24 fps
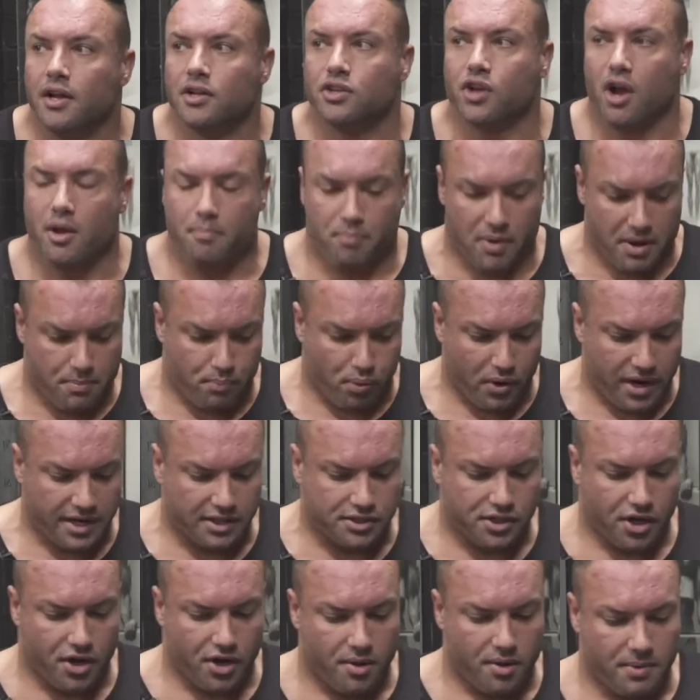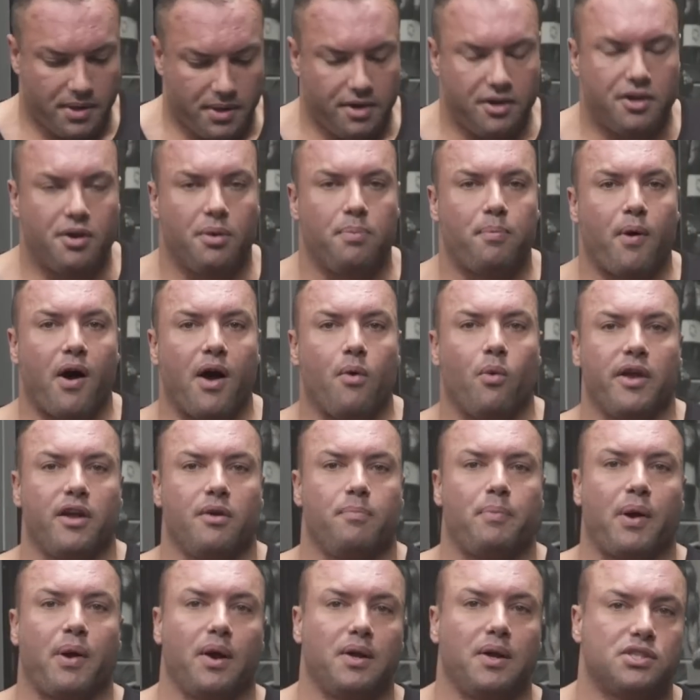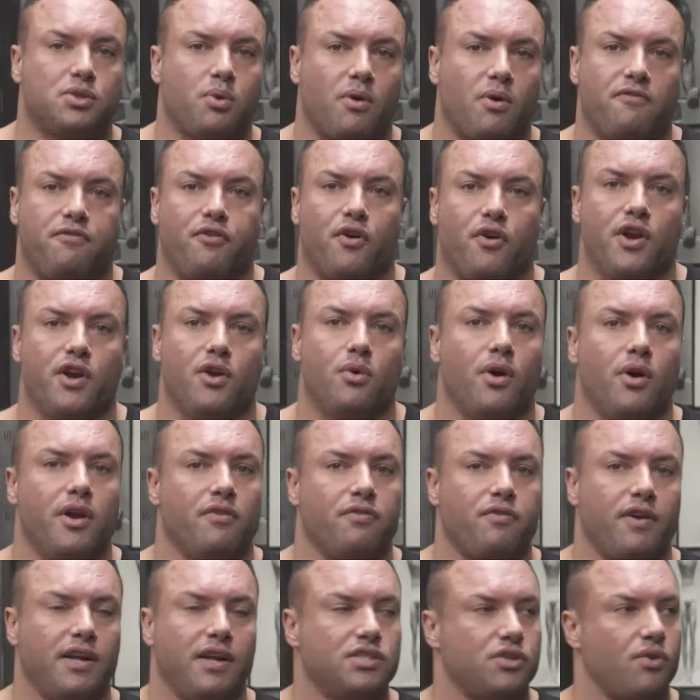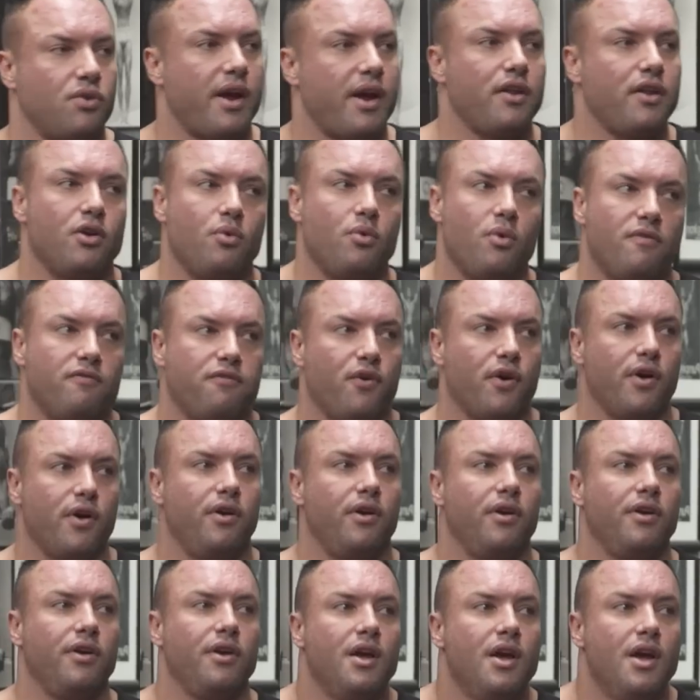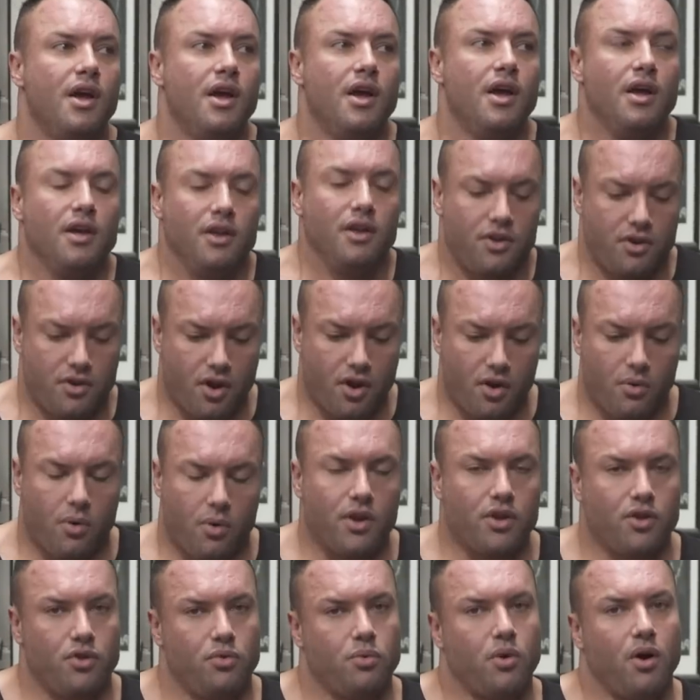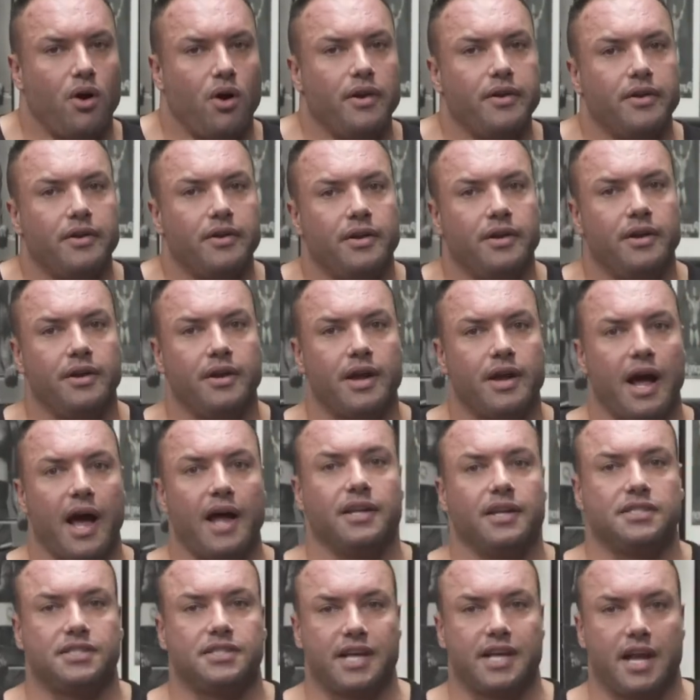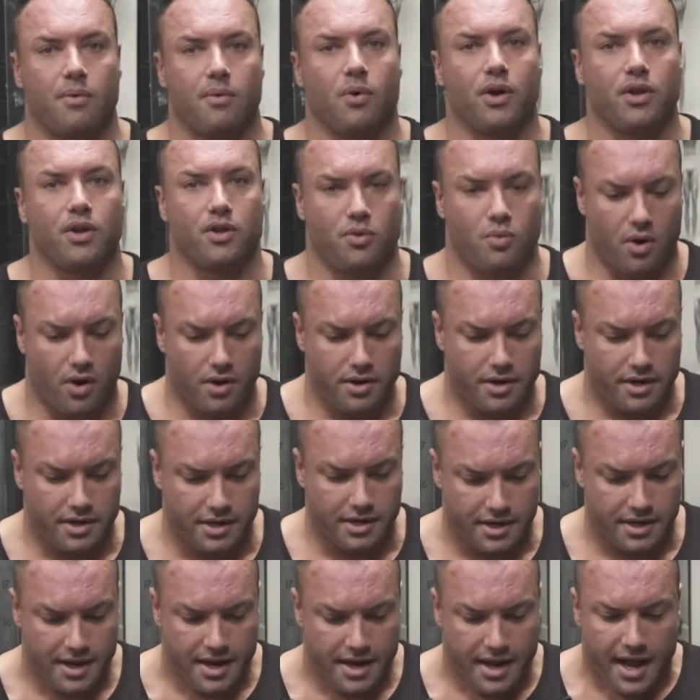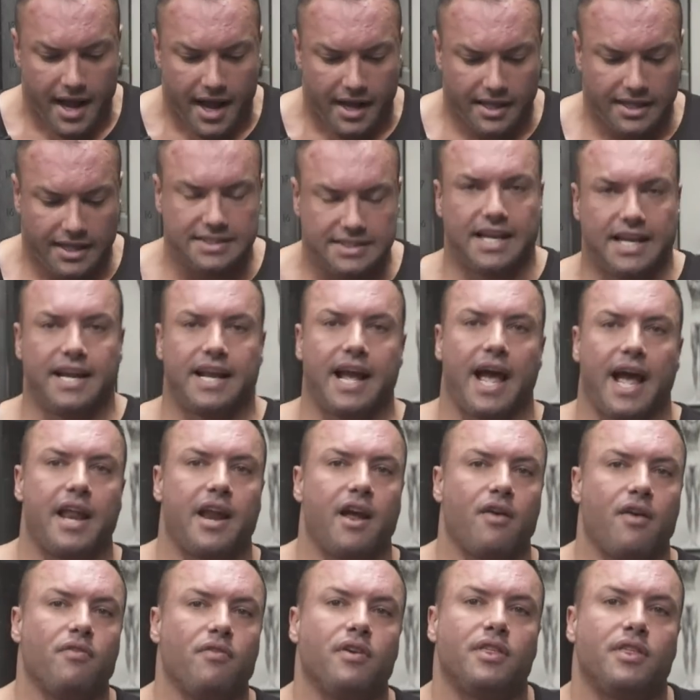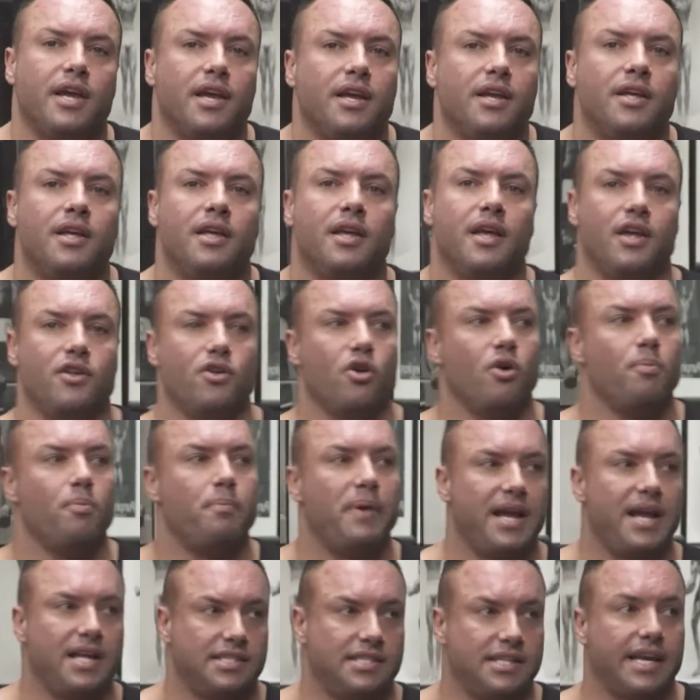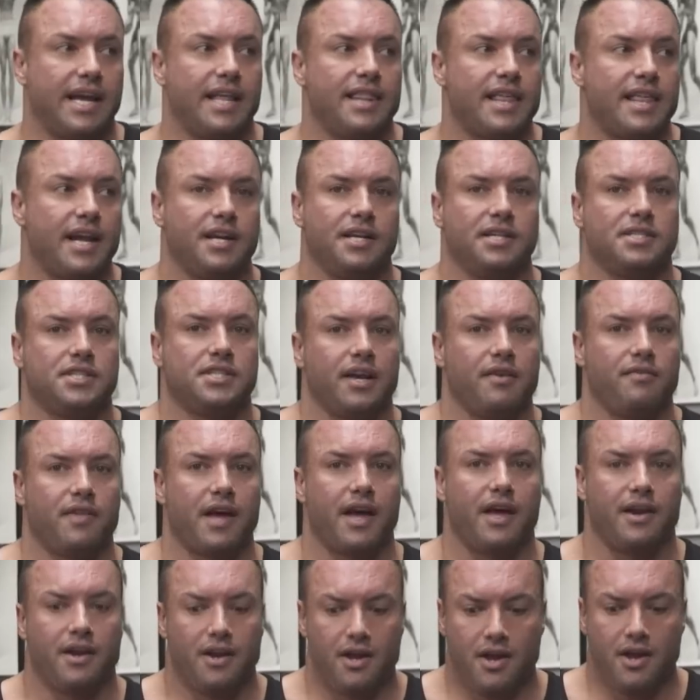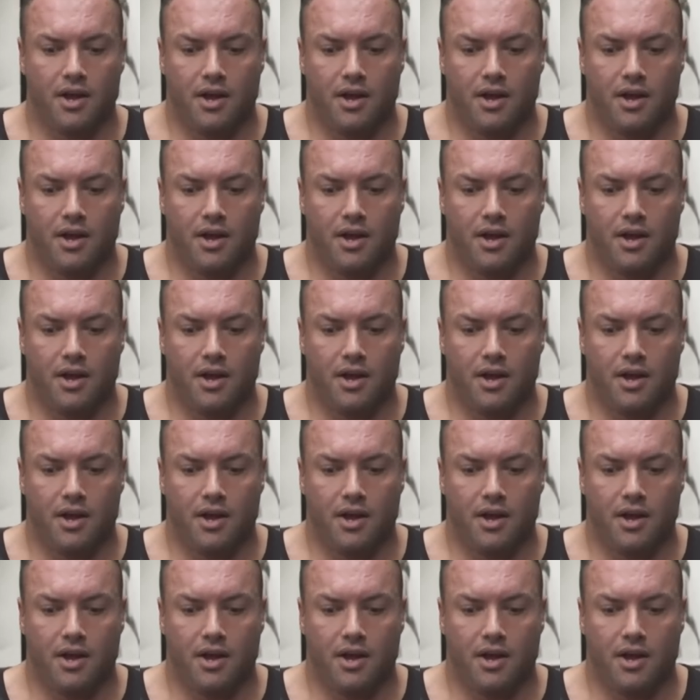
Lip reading: Don't be predetermined by what your parents want for you or your friends around you want for you. Know what you want, understand what you want, and then dedicate everything in your being to get that and achieve that.